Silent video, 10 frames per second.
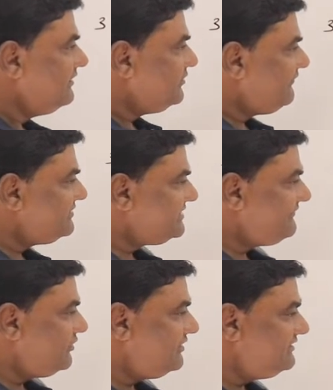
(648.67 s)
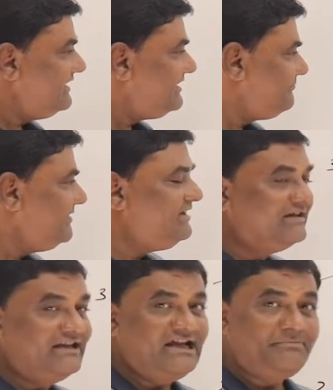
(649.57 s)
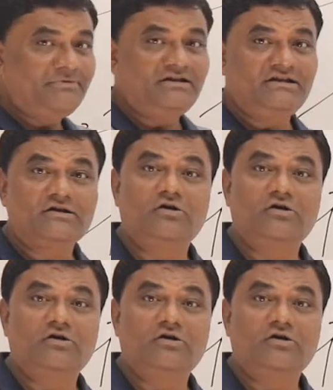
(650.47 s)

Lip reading: Now first of all, let me label the